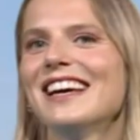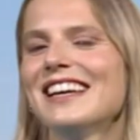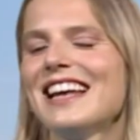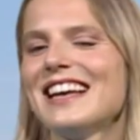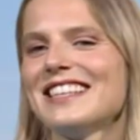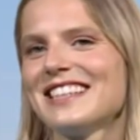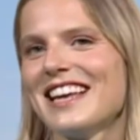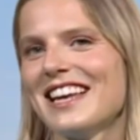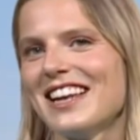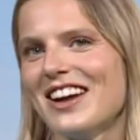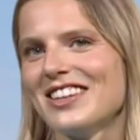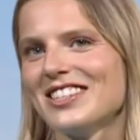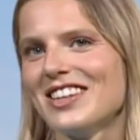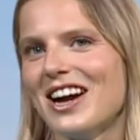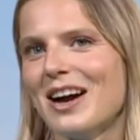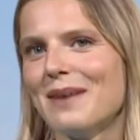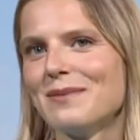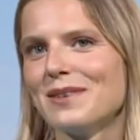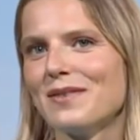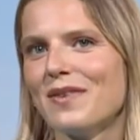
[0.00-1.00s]
Let's get our
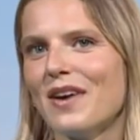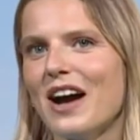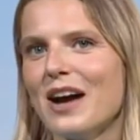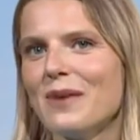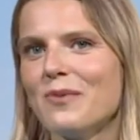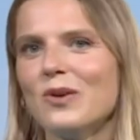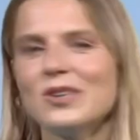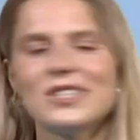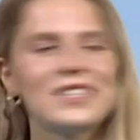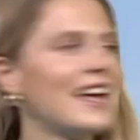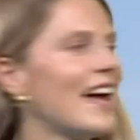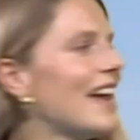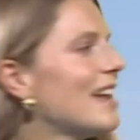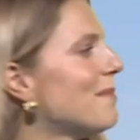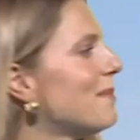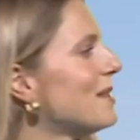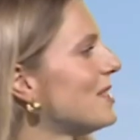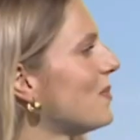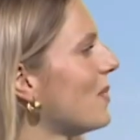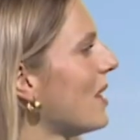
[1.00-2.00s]
times of high water
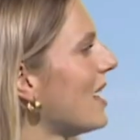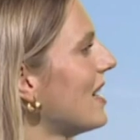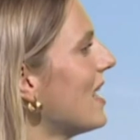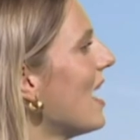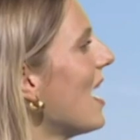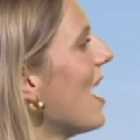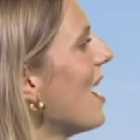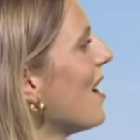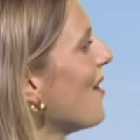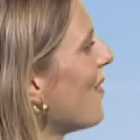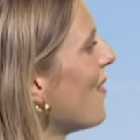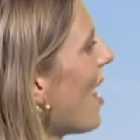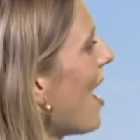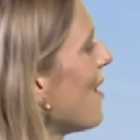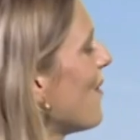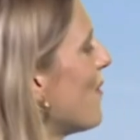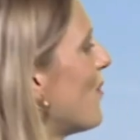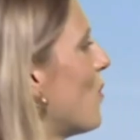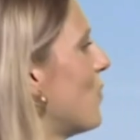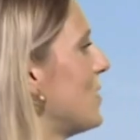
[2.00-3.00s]
then between
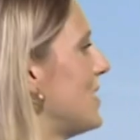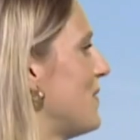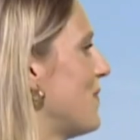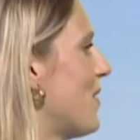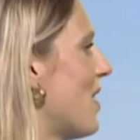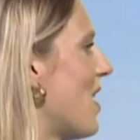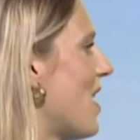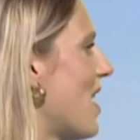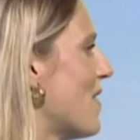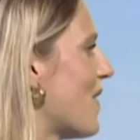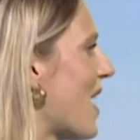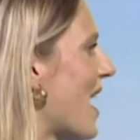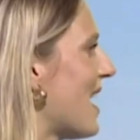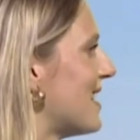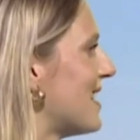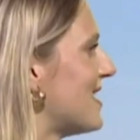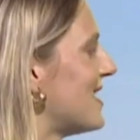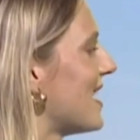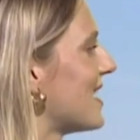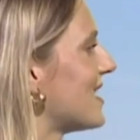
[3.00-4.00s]
5:45
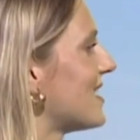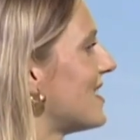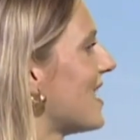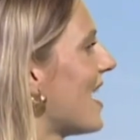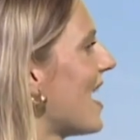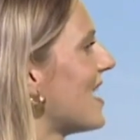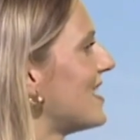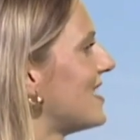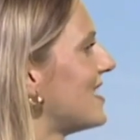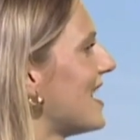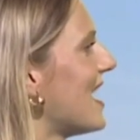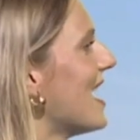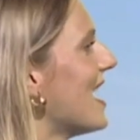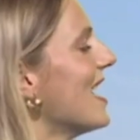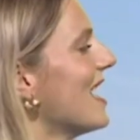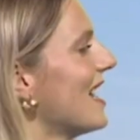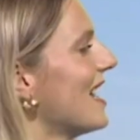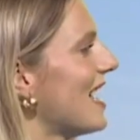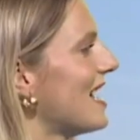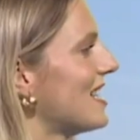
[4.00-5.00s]
and 6:30,
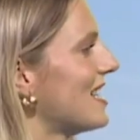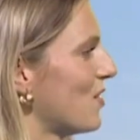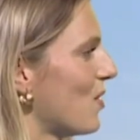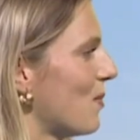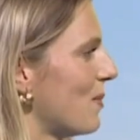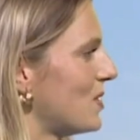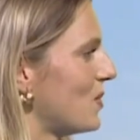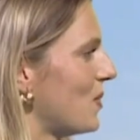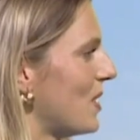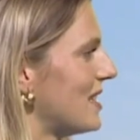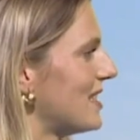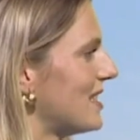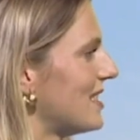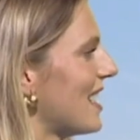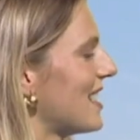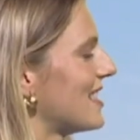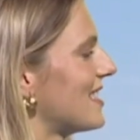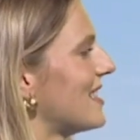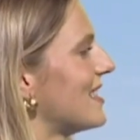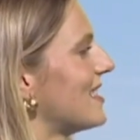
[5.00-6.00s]
later on between
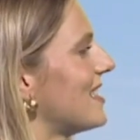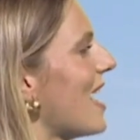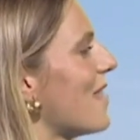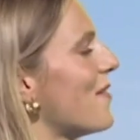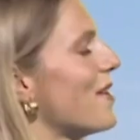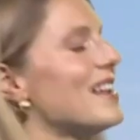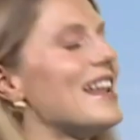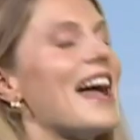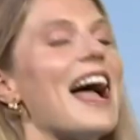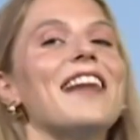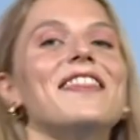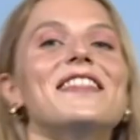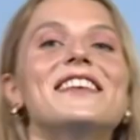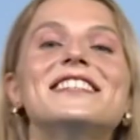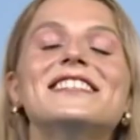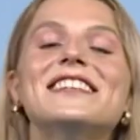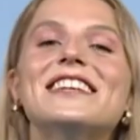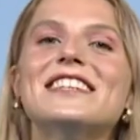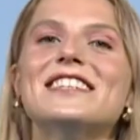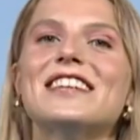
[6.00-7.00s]
6 and 7, and the
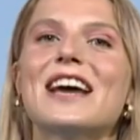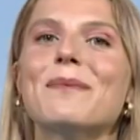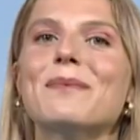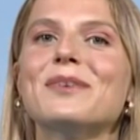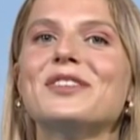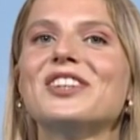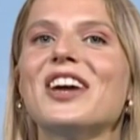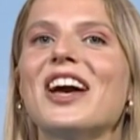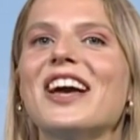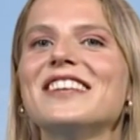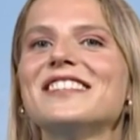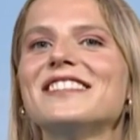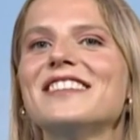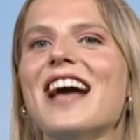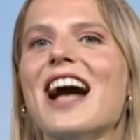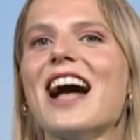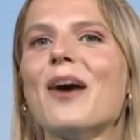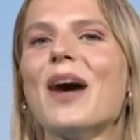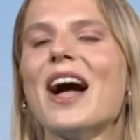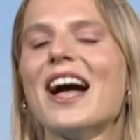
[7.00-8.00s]
sea temperature is
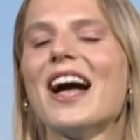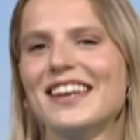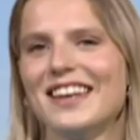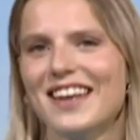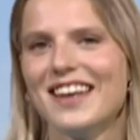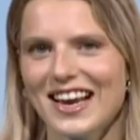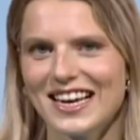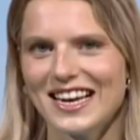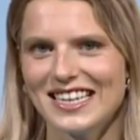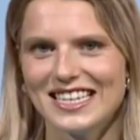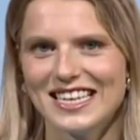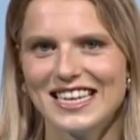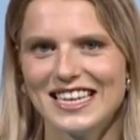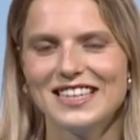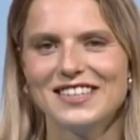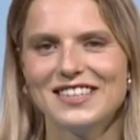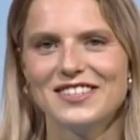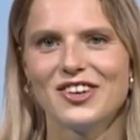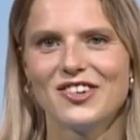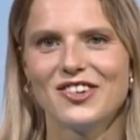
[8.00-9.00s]
now at
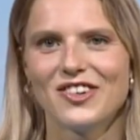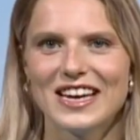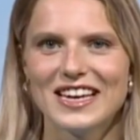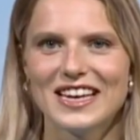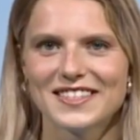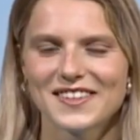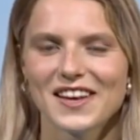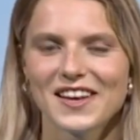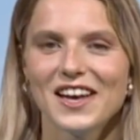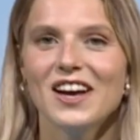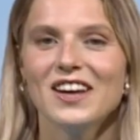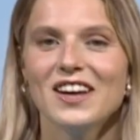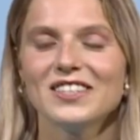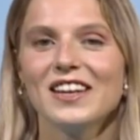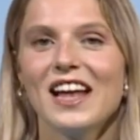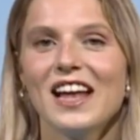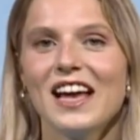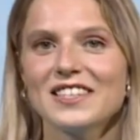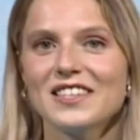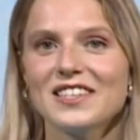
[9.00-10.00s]
19 degrees.
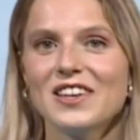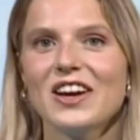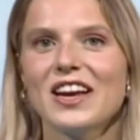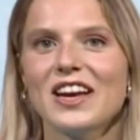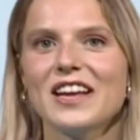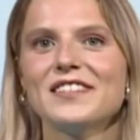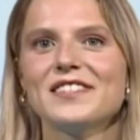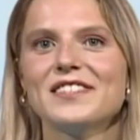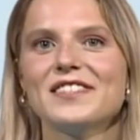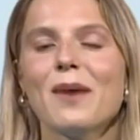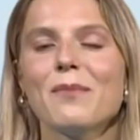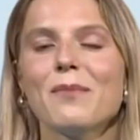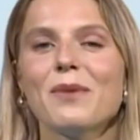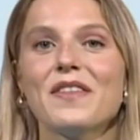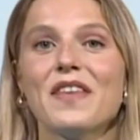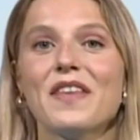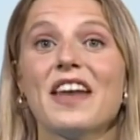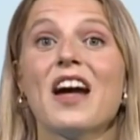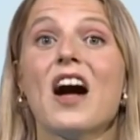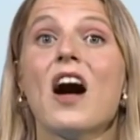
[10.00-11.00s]
So let's look in
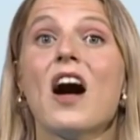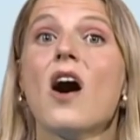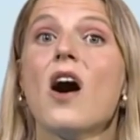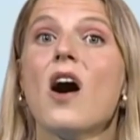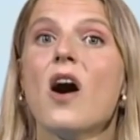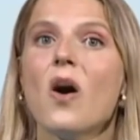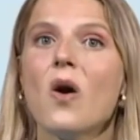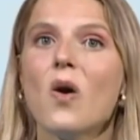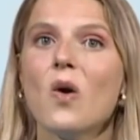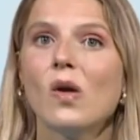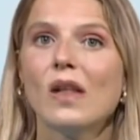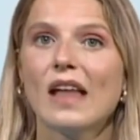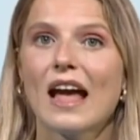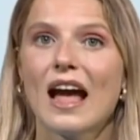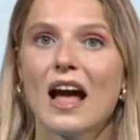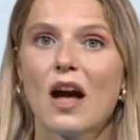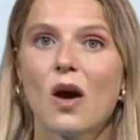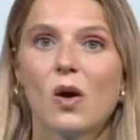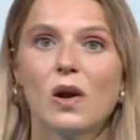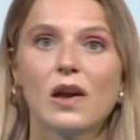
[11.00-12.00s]
summary then at our whole
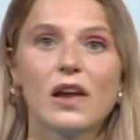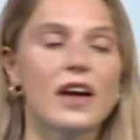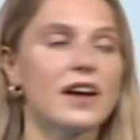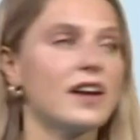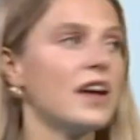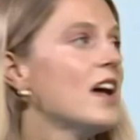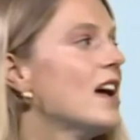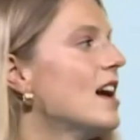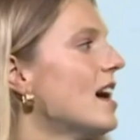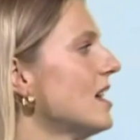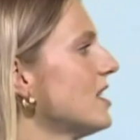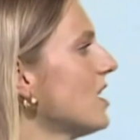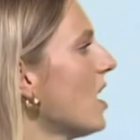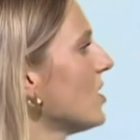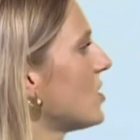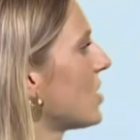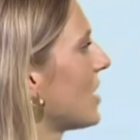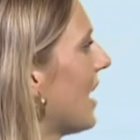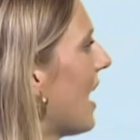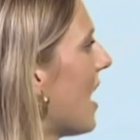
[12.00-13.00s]
outlook. A
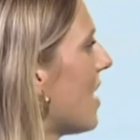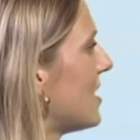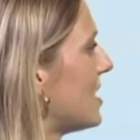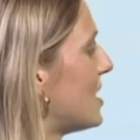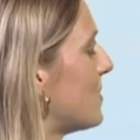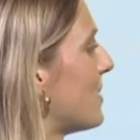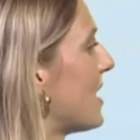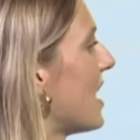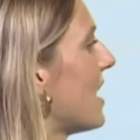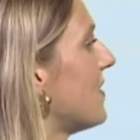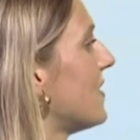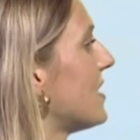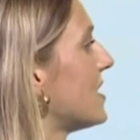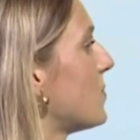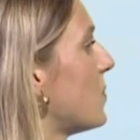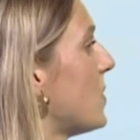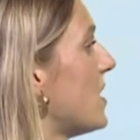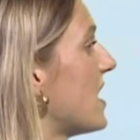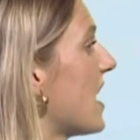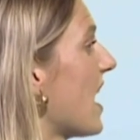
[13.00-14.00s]
touch cloudy to begin
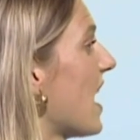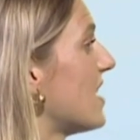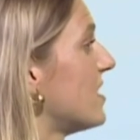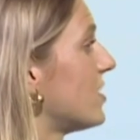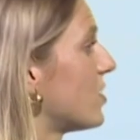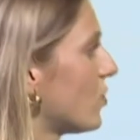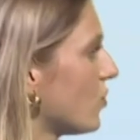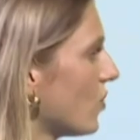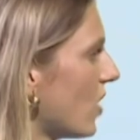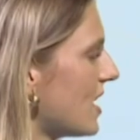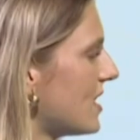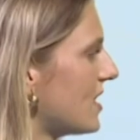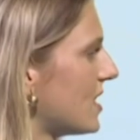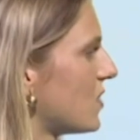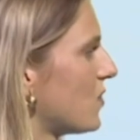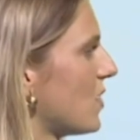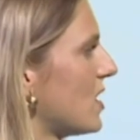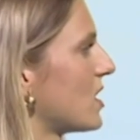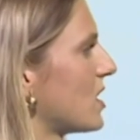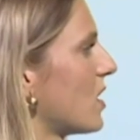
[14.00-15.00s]
this weekend,
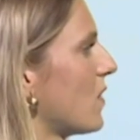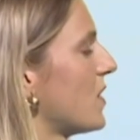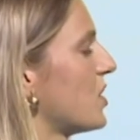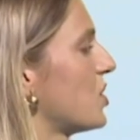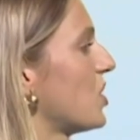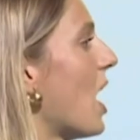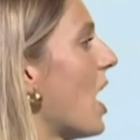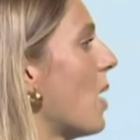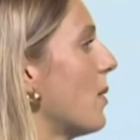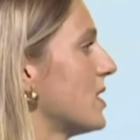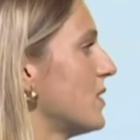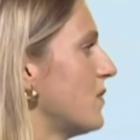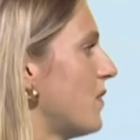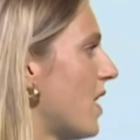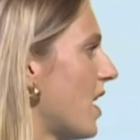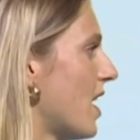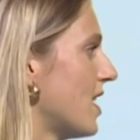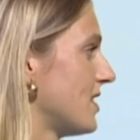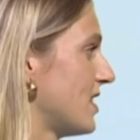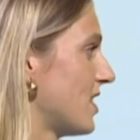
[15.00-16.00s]
greatest risk of the showers
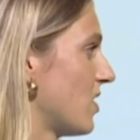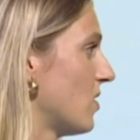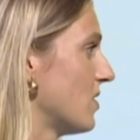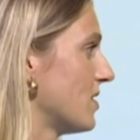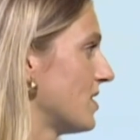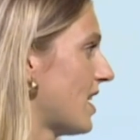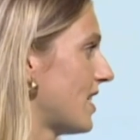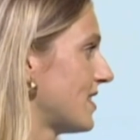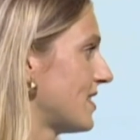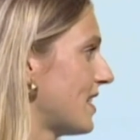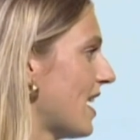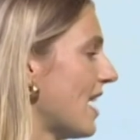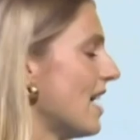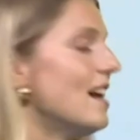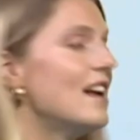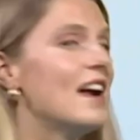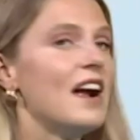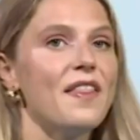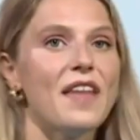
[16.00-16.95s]
first thing on Saturday.